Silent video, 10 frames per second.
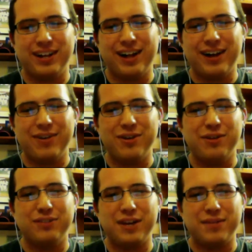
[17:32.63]
I don't know
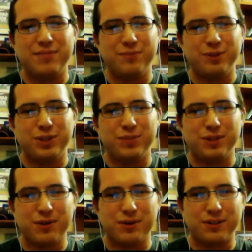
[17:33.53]
if Sam was
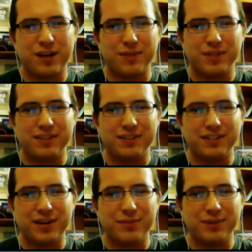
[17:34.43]
shipping Korsami until
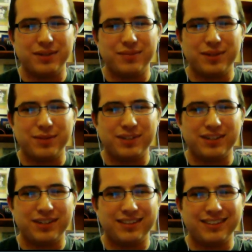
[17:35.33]
now, but maybe she
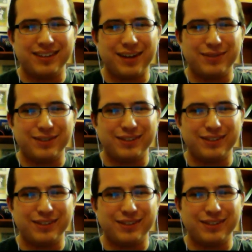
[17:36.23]
does after these.